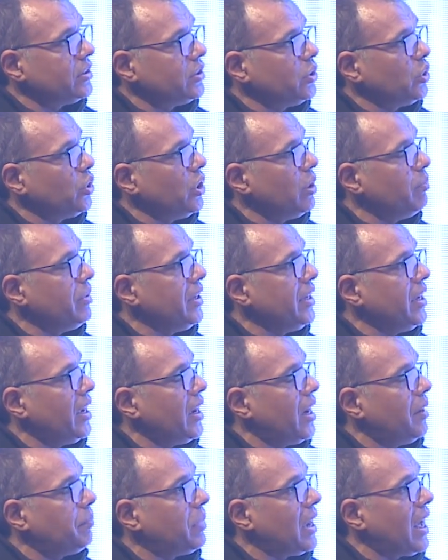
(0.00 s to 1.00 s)
you will be
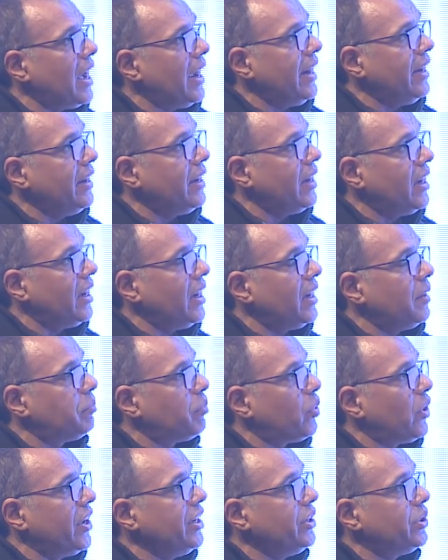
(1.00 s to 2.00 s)
applied a
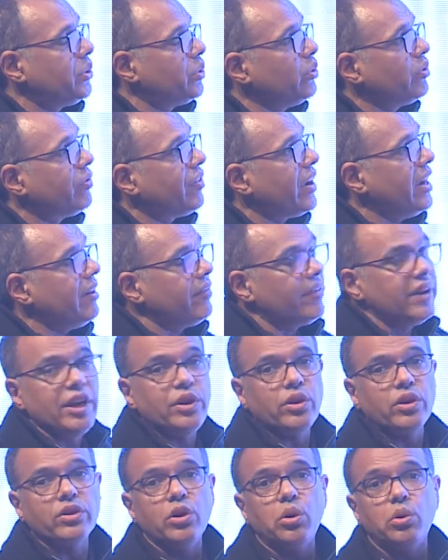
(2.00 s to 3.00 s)
0.25 rate
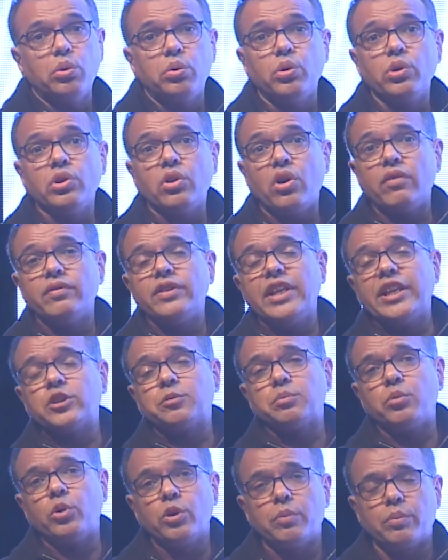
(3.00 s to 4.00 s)
on the whole of the
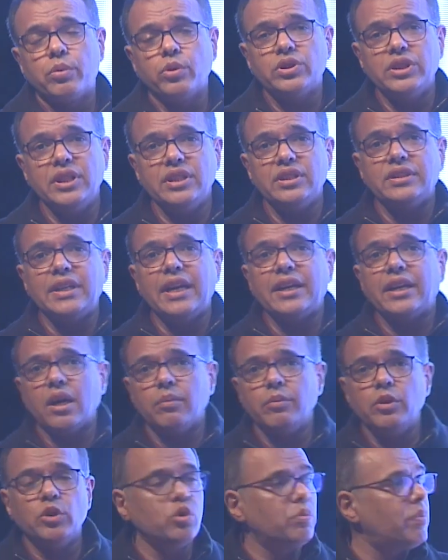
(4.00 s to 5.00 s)
export proceeds that
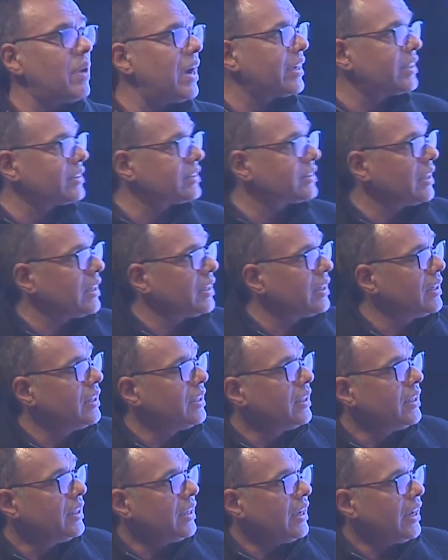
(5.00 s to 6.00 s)
come into Pakistan.
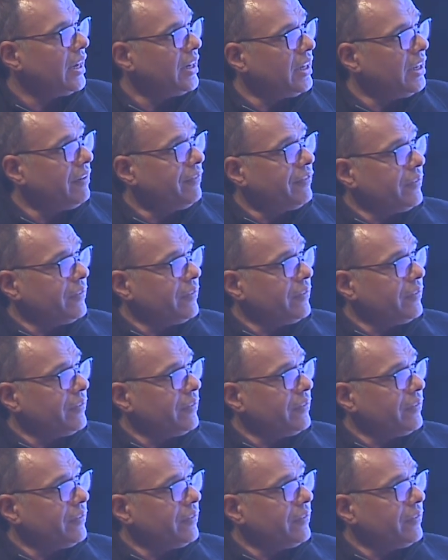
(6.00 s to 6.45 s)
And if,